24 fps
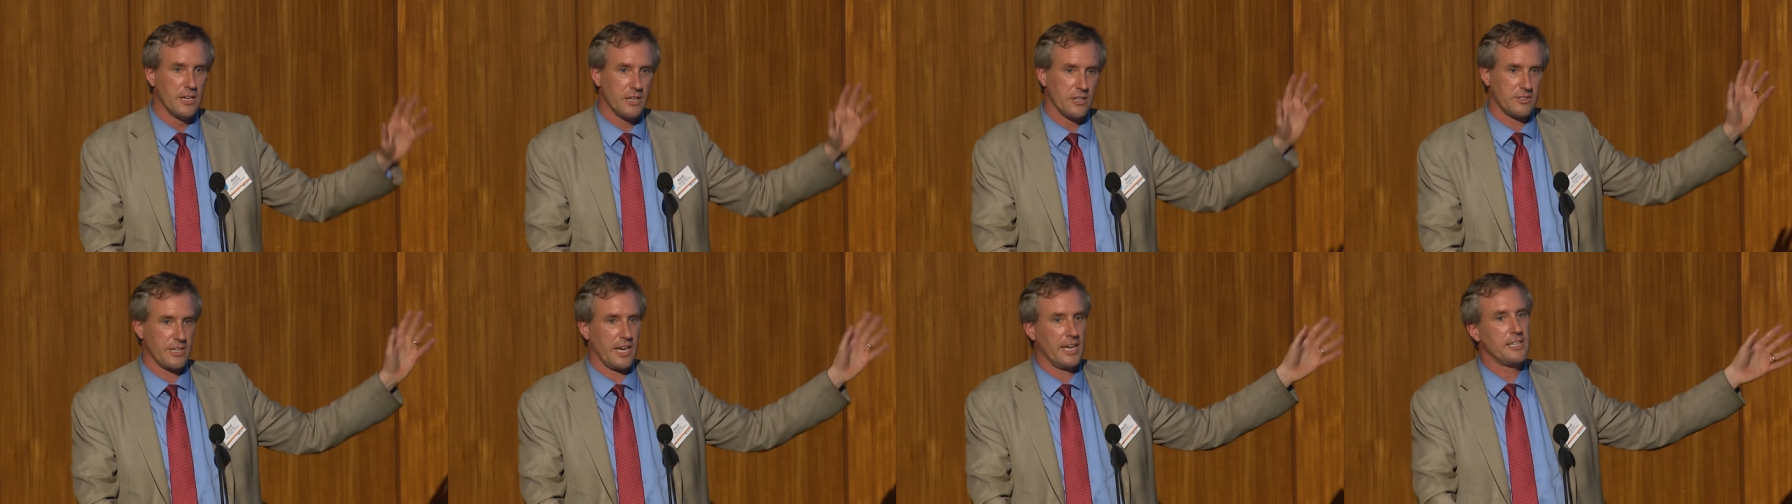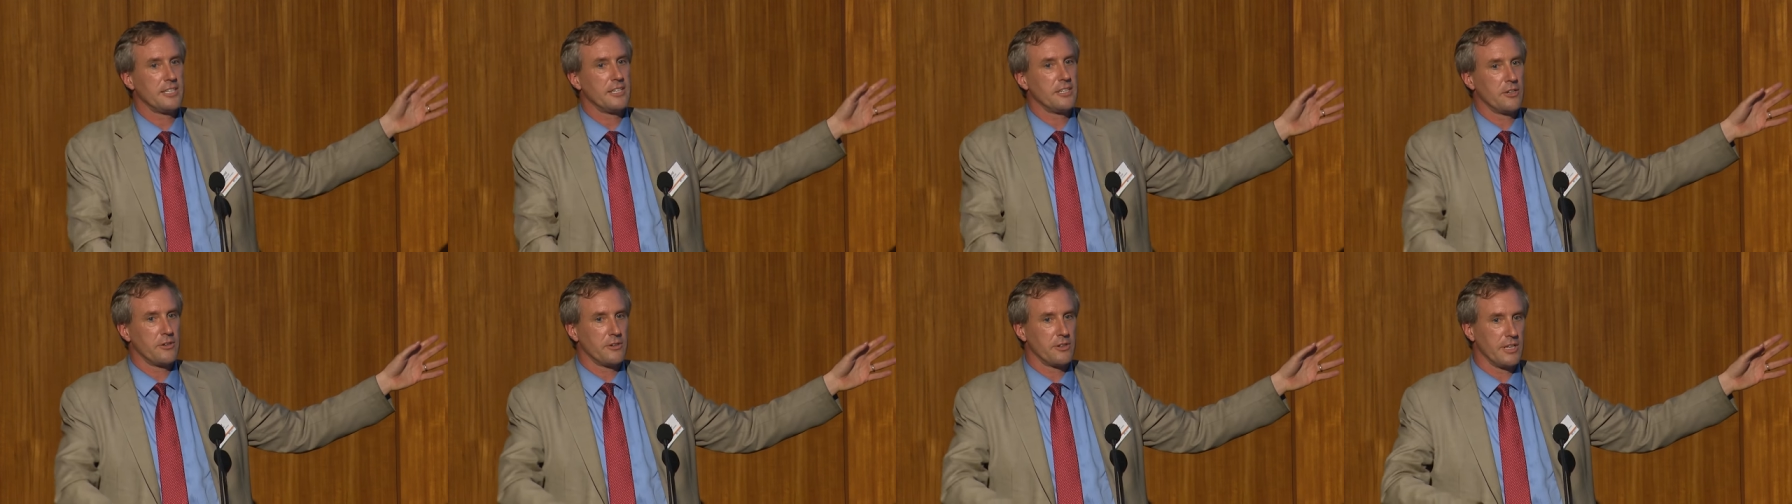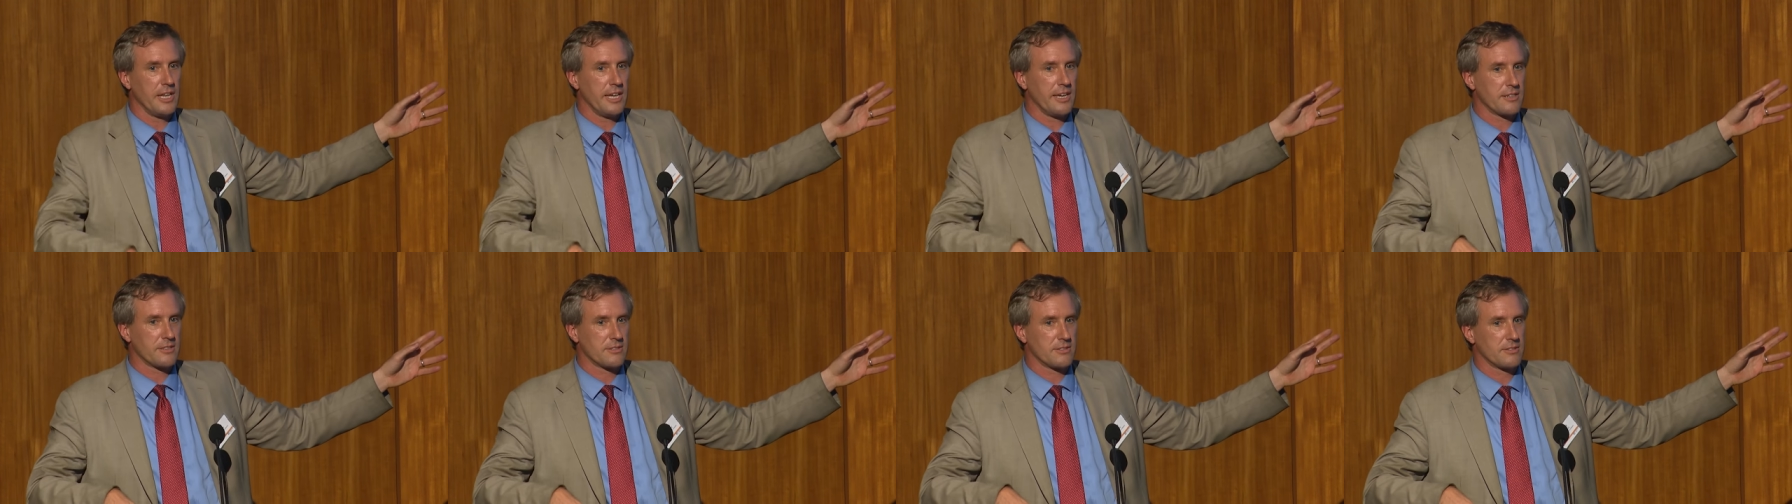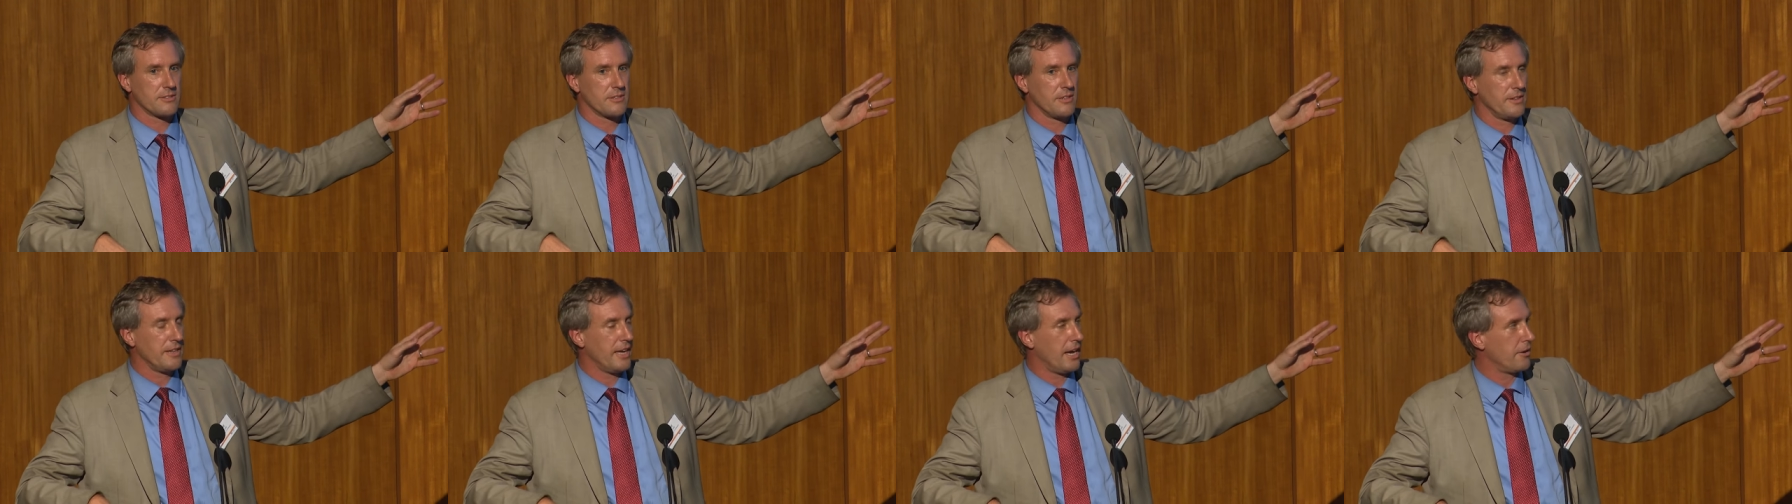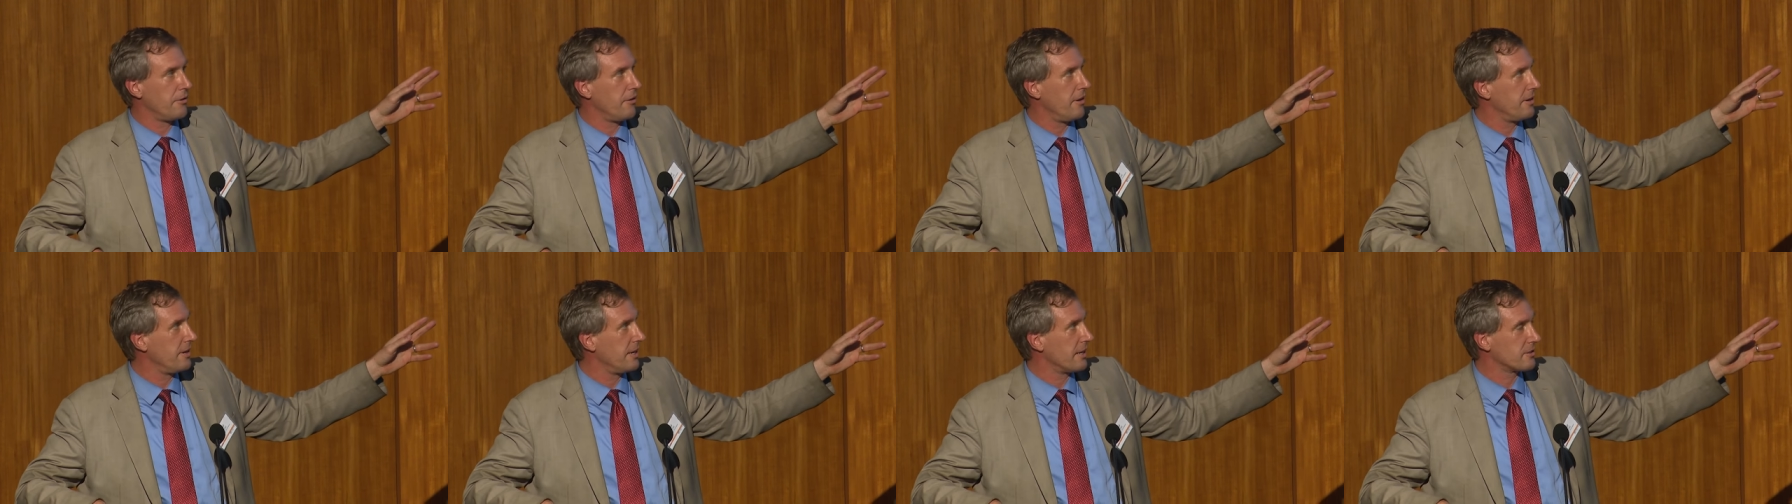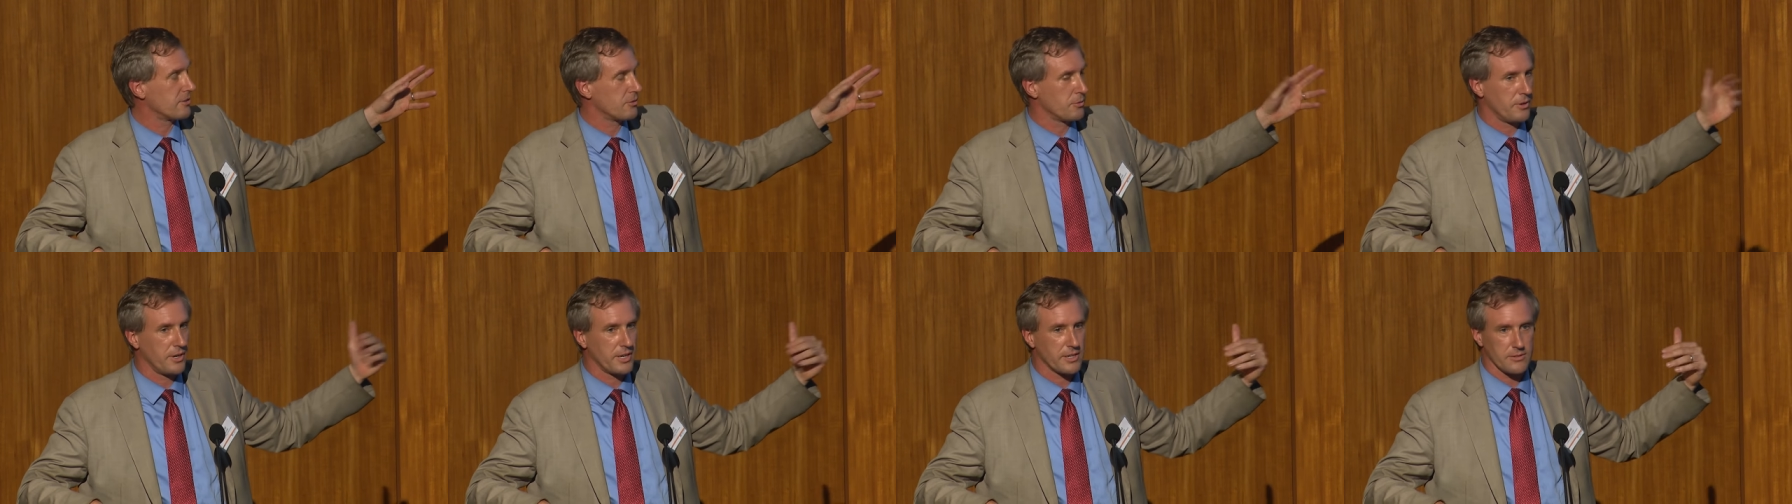There's 1,800 lakes in the
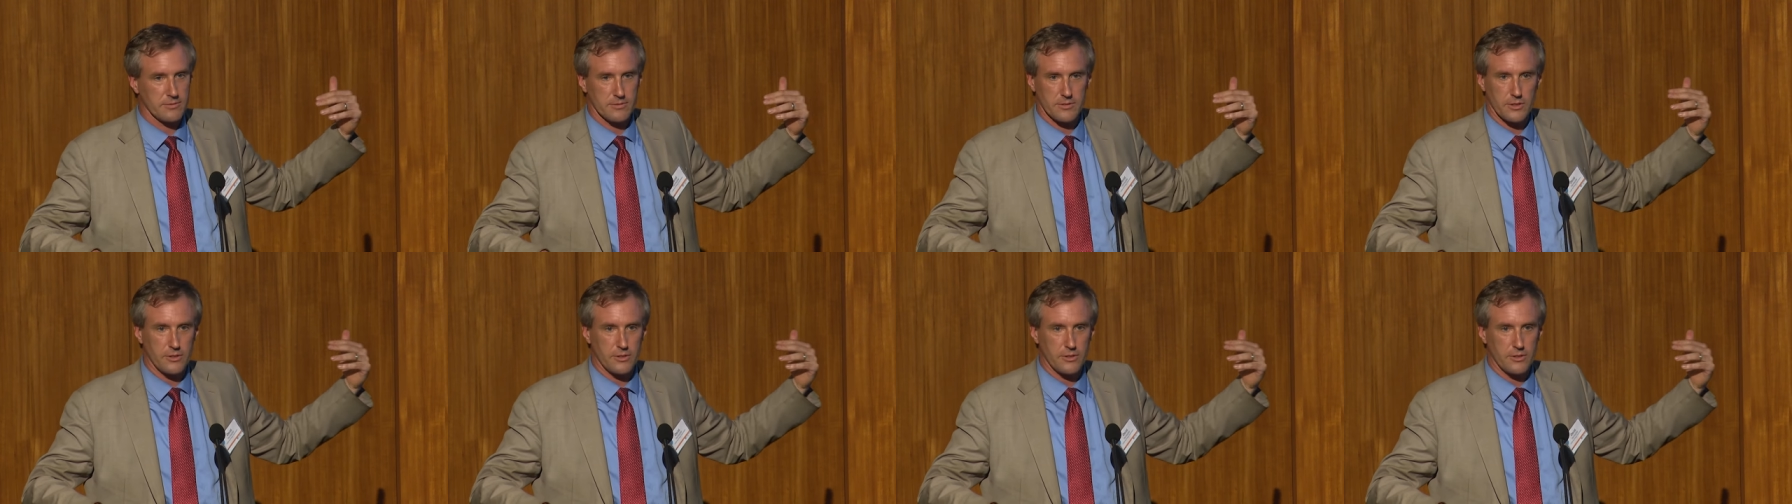Adirondacks where I